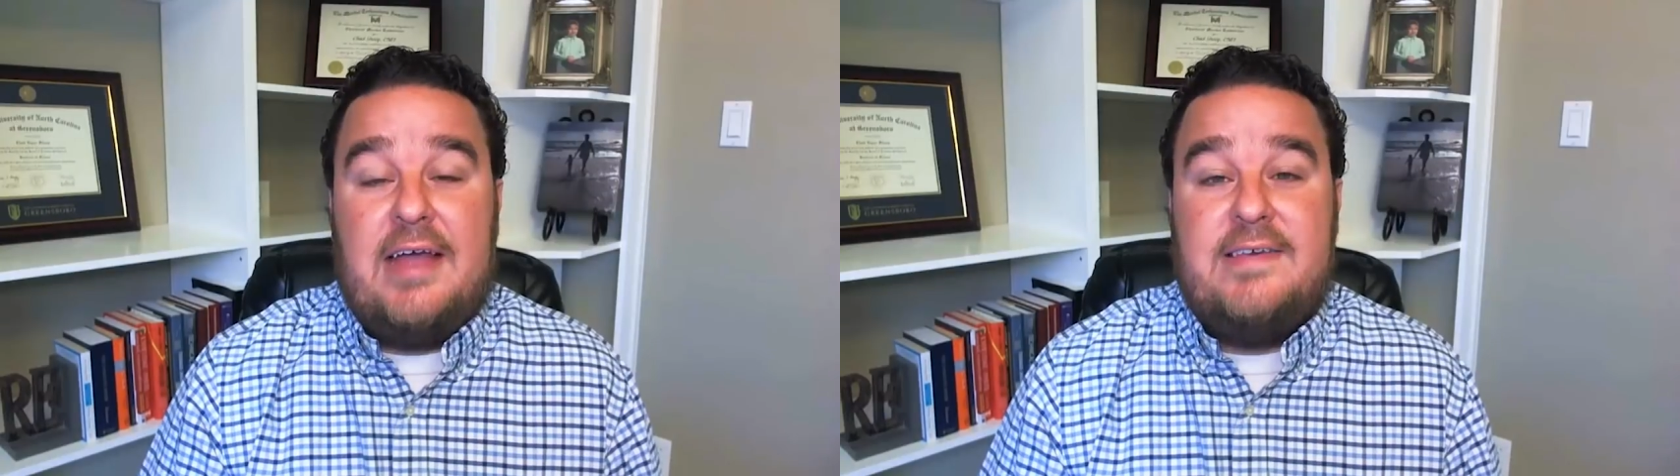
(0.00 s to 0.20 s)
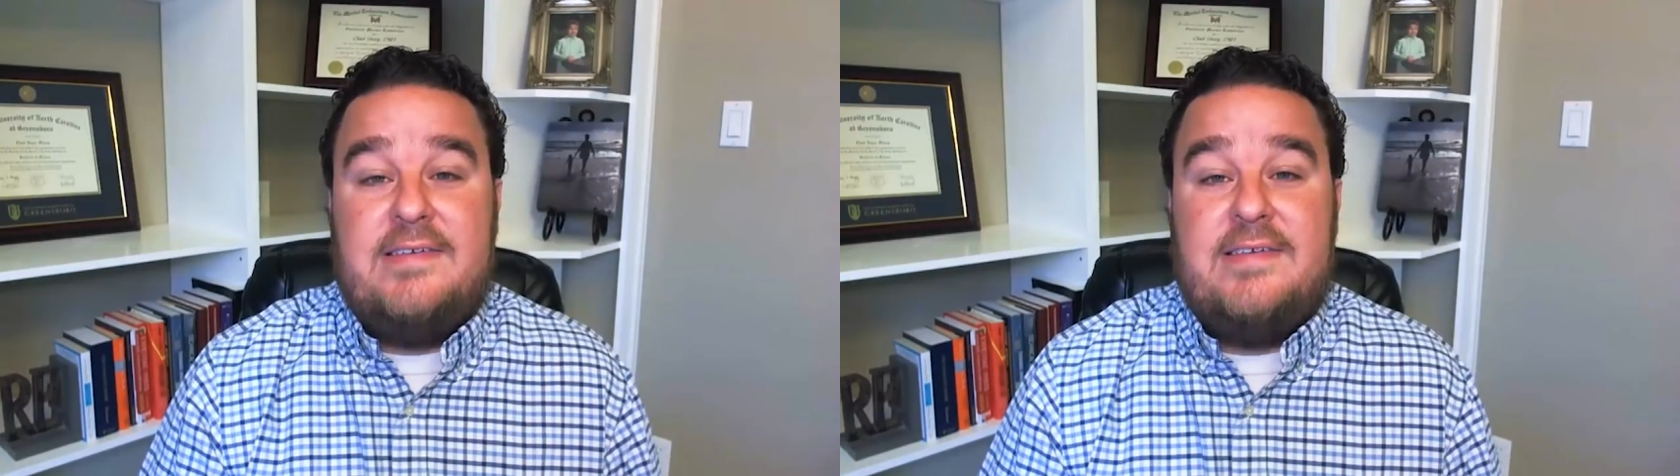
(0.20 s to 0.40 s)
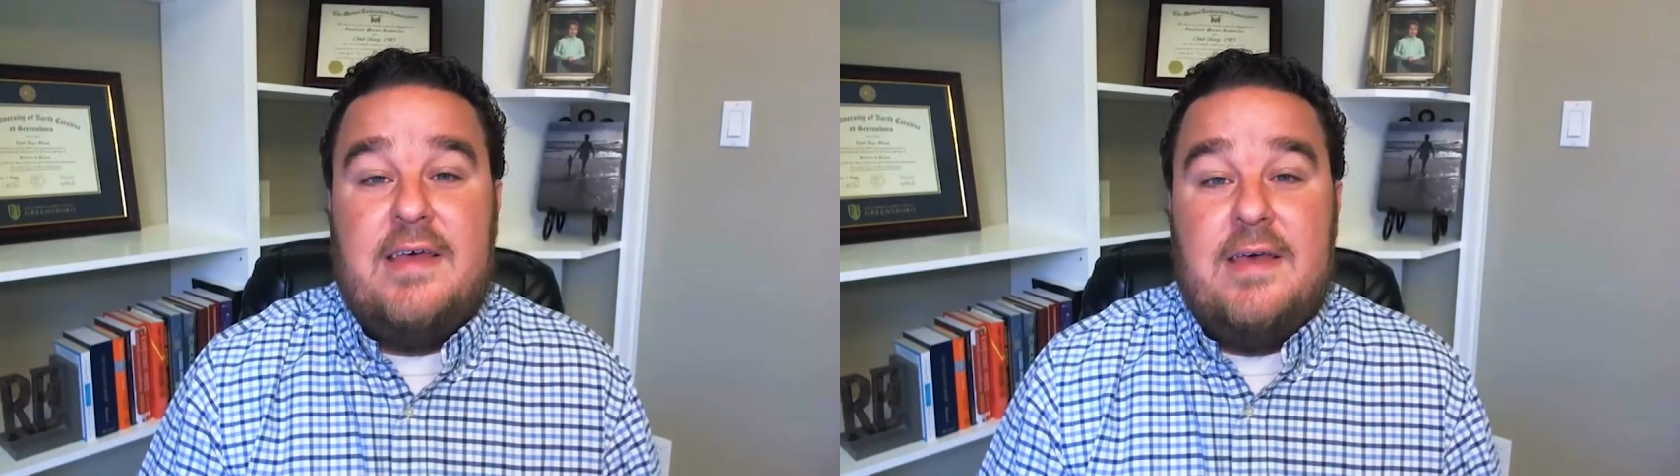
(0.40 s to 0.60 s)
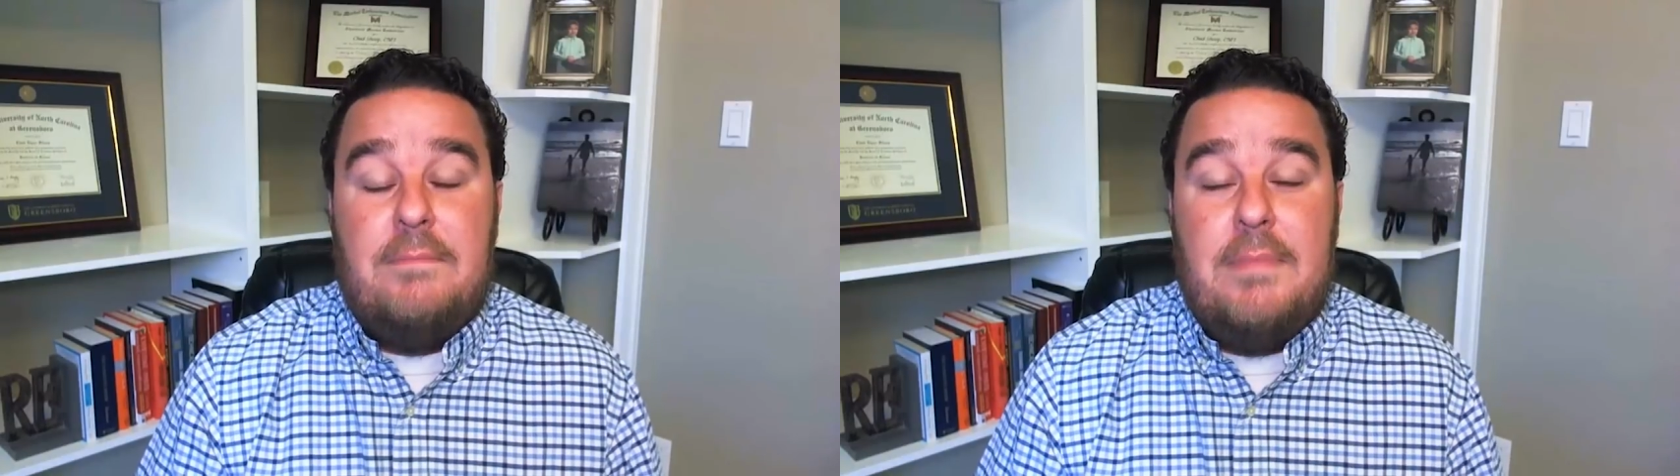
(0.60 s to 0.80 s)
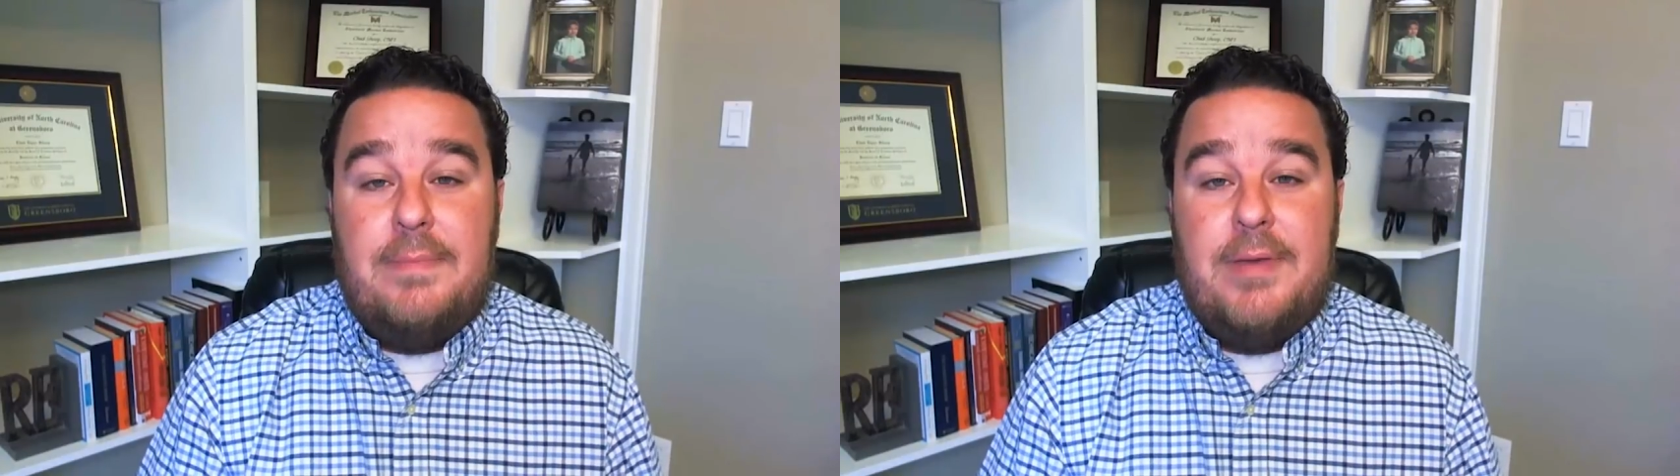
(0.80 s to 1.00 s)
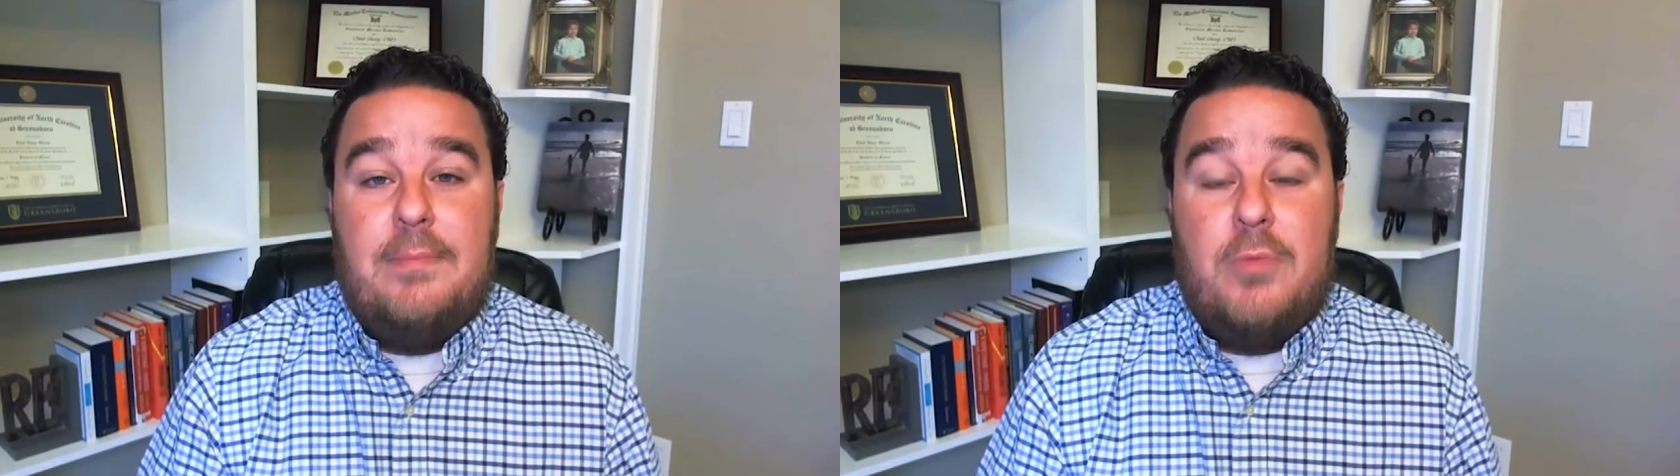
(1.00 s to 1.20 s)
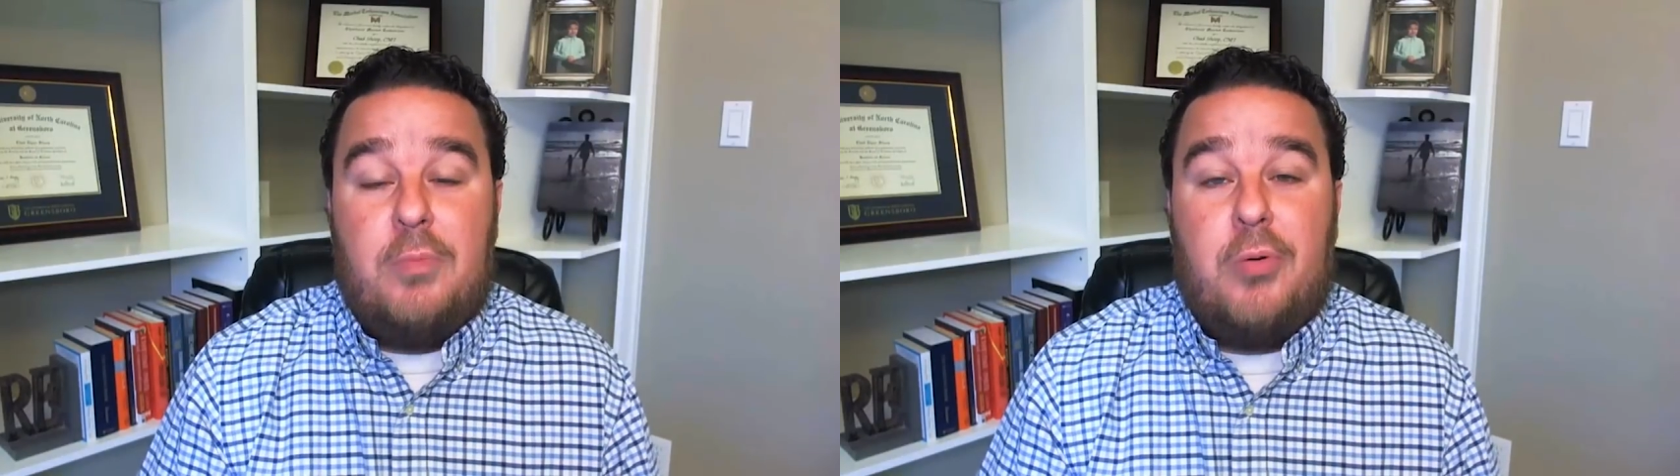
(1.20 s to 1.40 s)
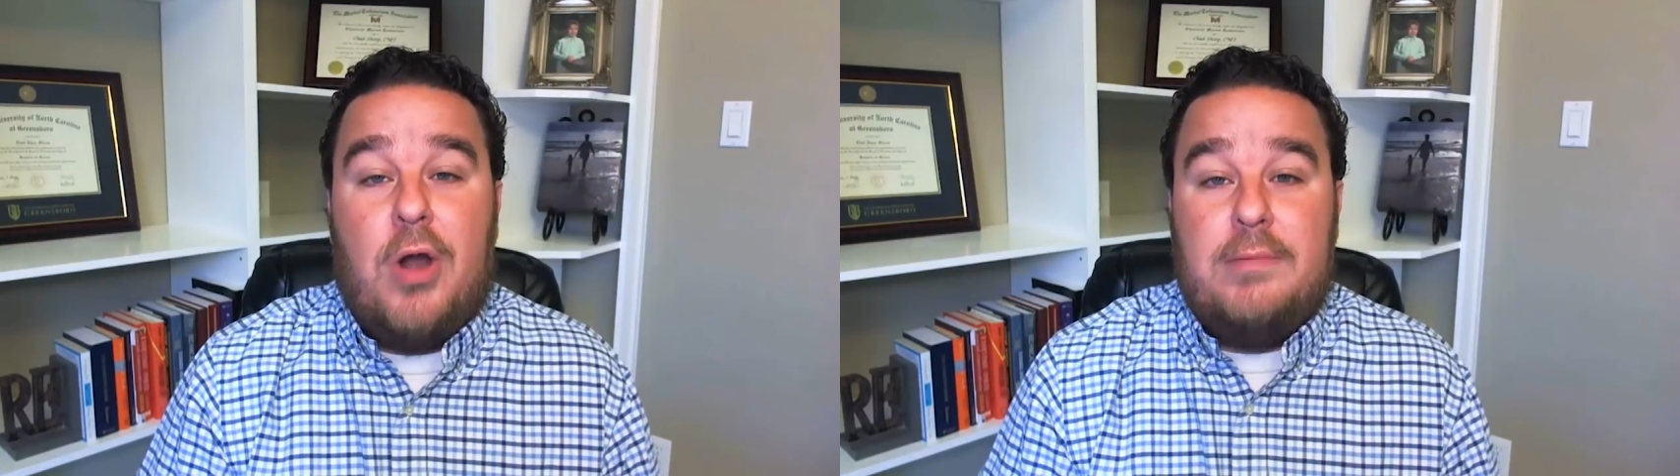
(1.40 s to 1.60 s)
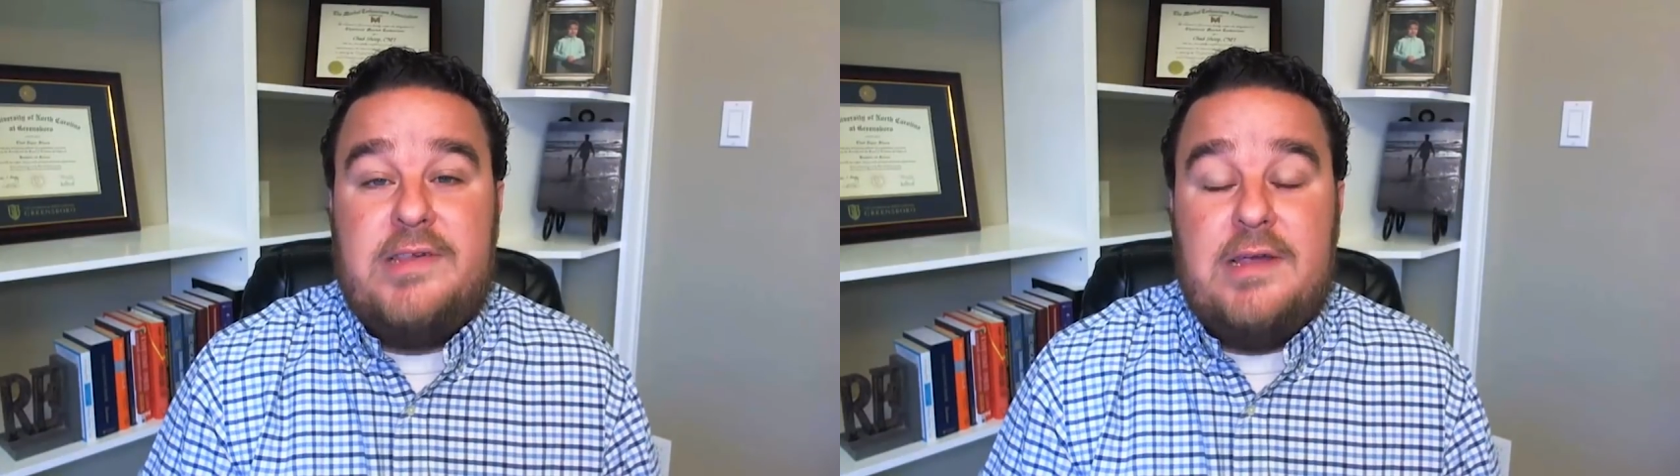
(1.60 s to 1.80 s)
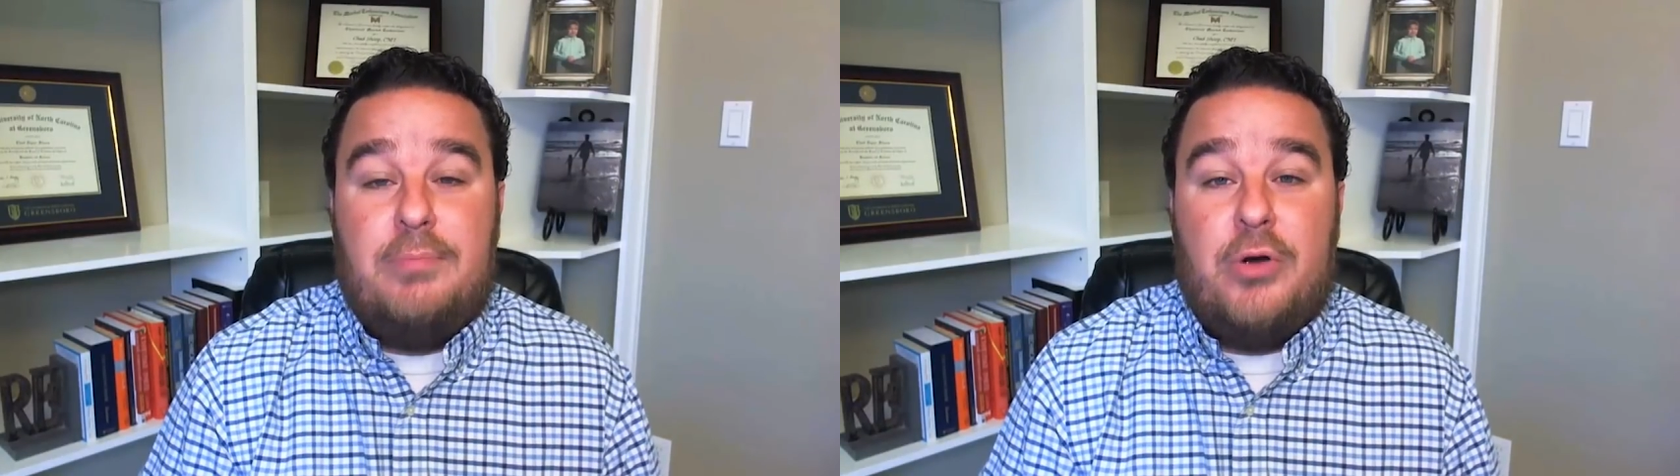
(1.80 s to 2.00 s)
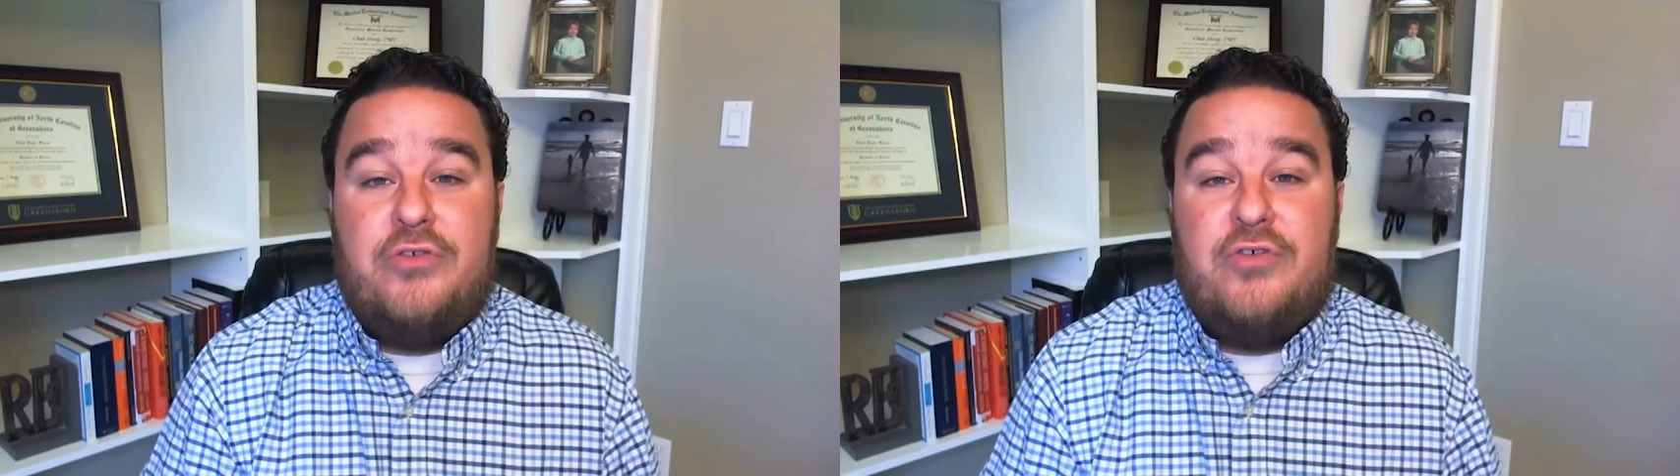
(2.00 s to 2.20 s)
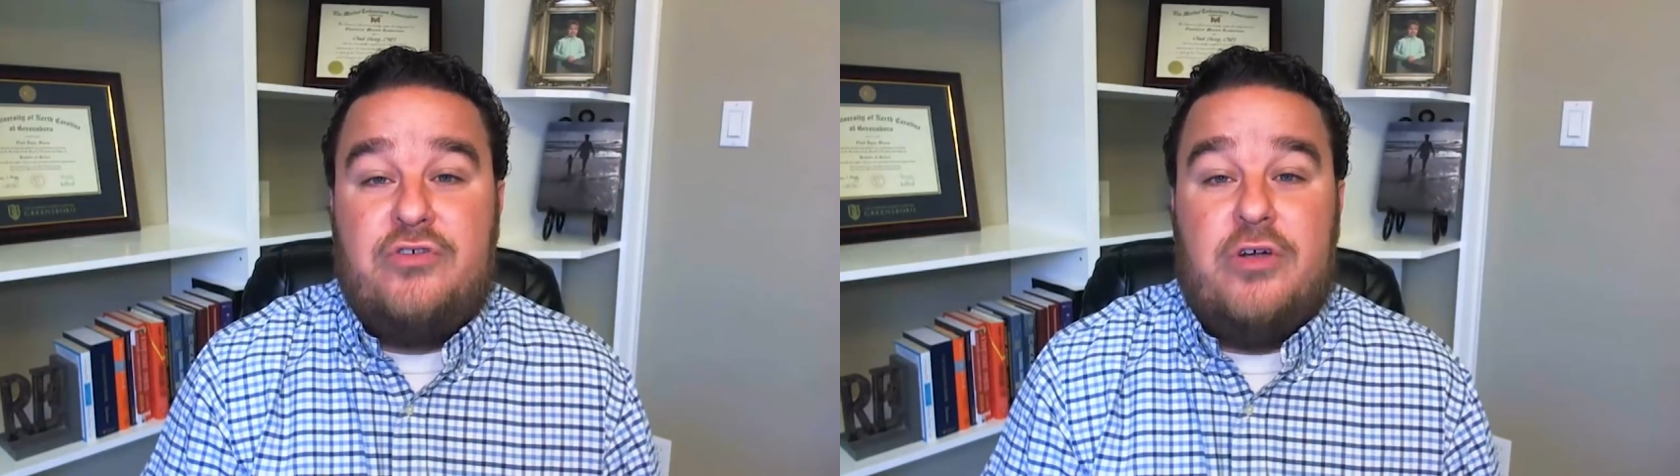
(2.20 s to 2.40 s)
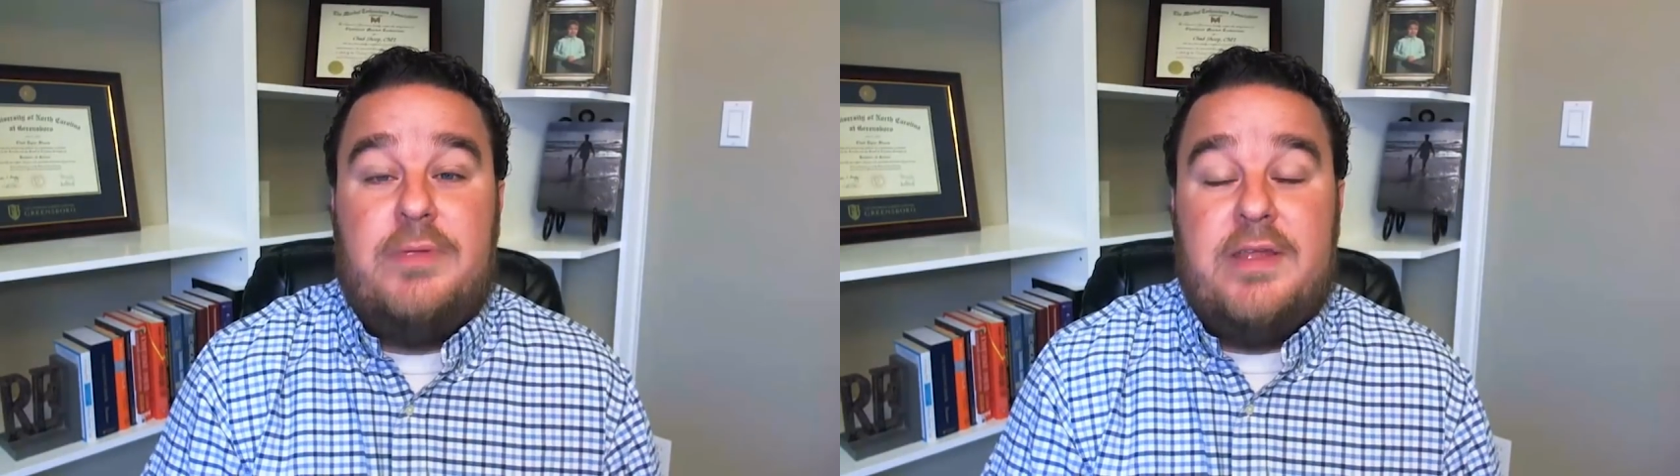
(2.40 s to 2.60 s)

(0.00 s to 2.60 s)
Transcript: tactics may be a more promising approach for Trump